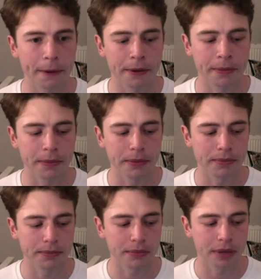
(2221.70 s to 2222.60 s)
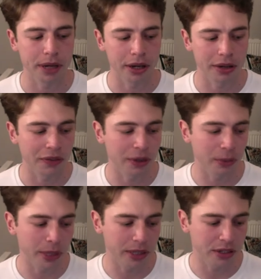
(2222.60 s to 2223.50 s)
And I
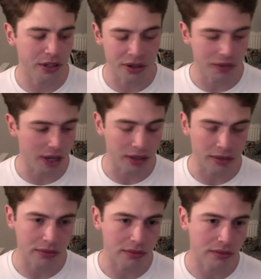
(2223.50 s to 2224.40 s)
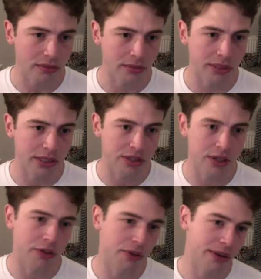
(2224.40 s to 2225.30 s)
think we deserve that. We
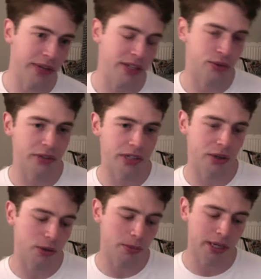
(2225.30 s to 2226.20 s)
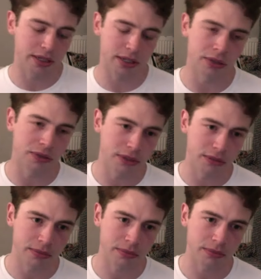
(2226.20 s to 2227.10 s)
deserve to have our stories told by
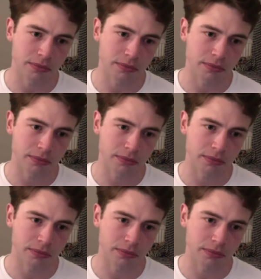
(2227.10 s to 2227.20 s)
ourselves.